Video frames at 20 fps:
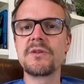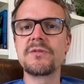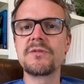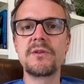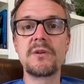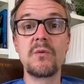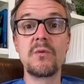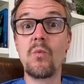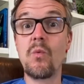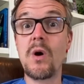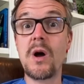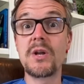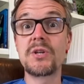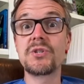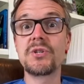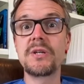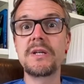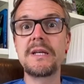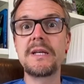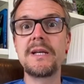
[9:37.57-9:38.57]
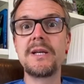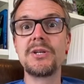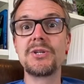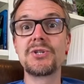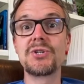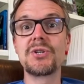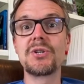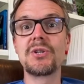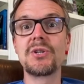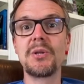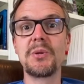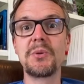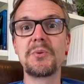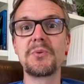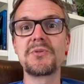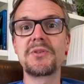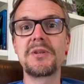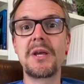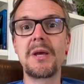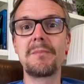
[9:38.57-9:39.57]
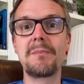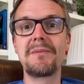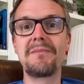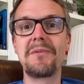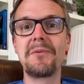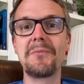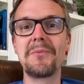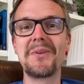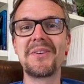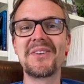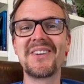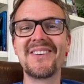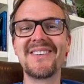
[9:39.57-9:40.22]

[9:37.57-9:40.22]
so you can watch each little step if you want to.